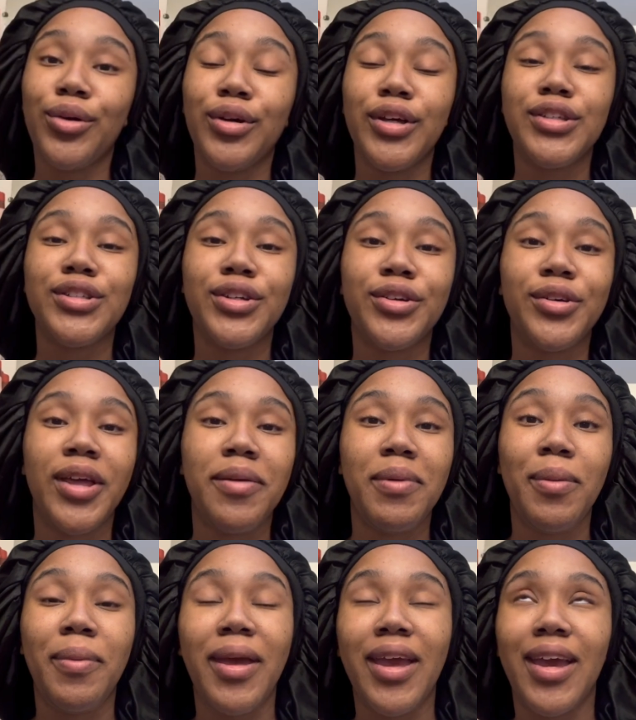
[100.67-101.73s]
it's your girl Kimi
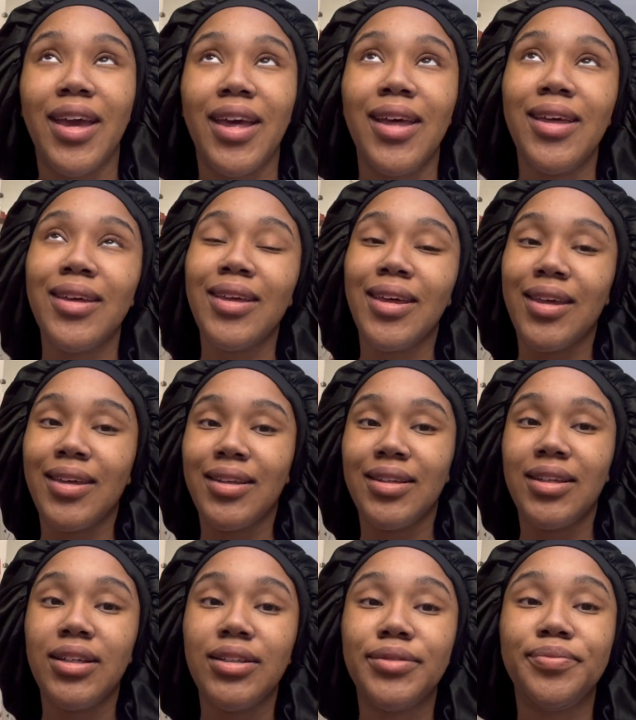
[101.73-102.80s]
back
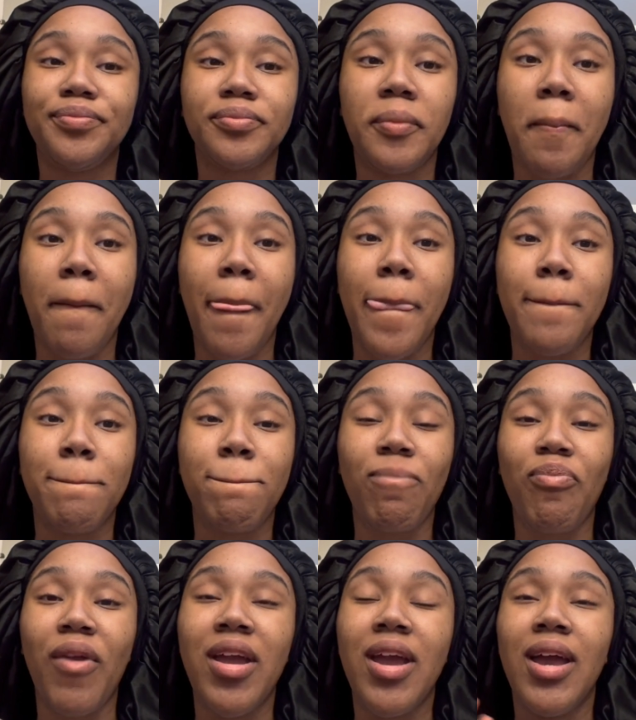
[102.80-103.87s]
again.
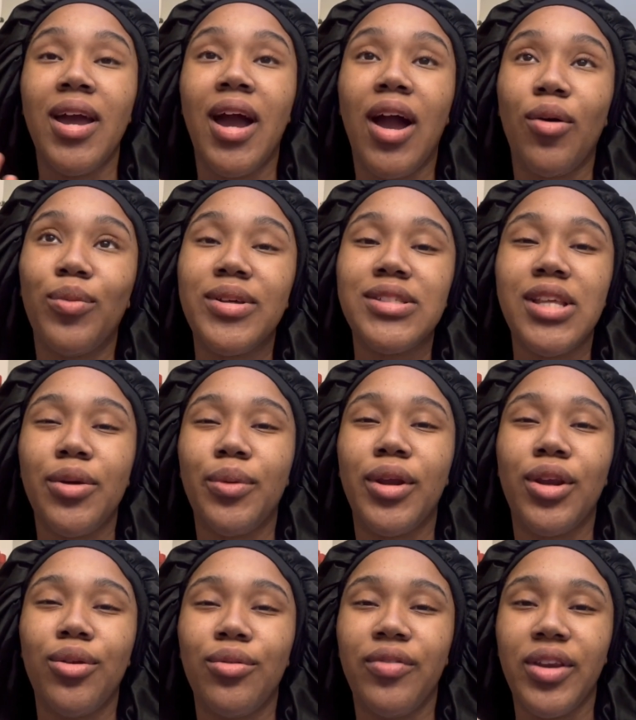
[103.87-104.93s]
I would say with a
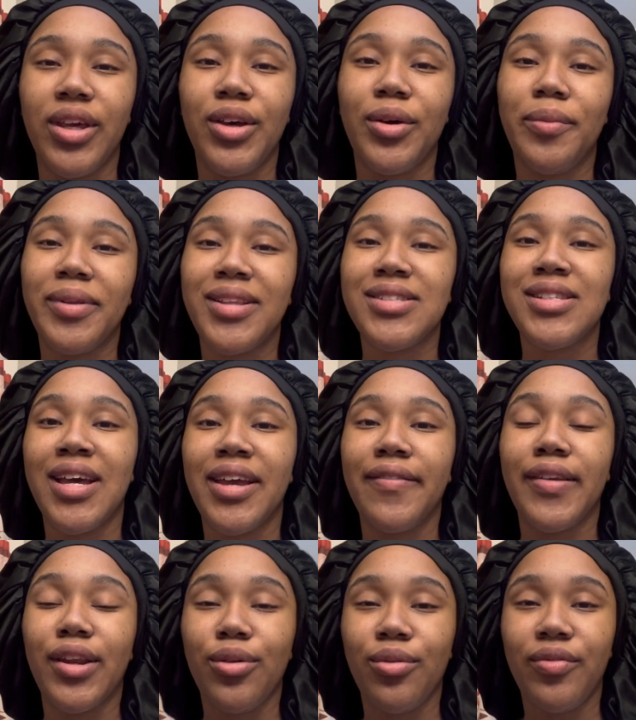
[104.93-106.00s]
new video, but that's not even
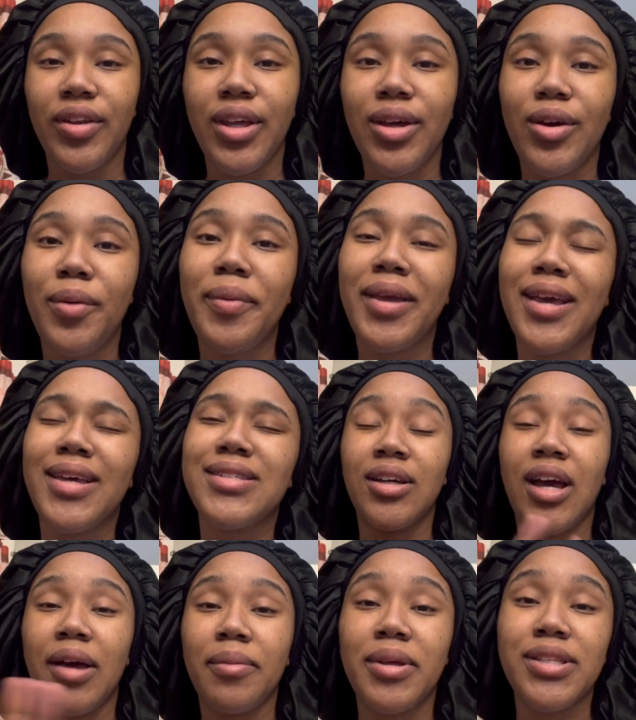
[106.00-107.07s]
a new video because
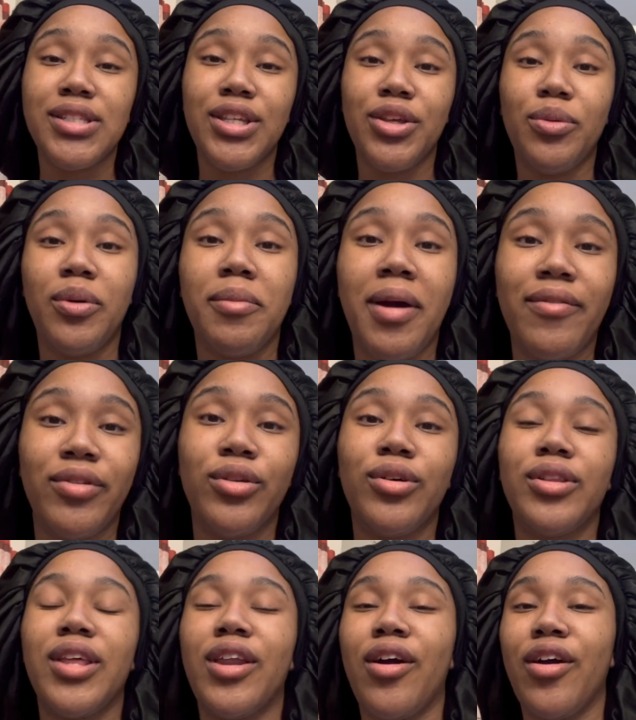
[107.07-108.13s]
I'm continuing my vlog
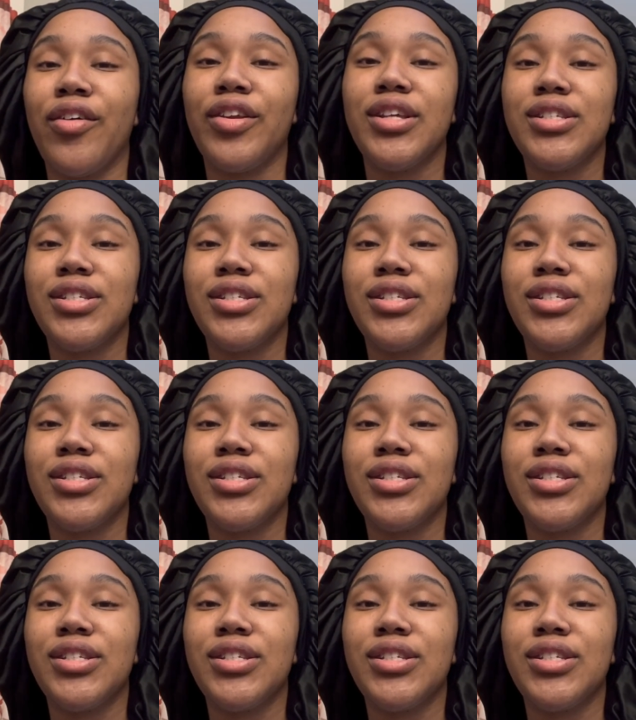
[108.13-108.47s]
that I already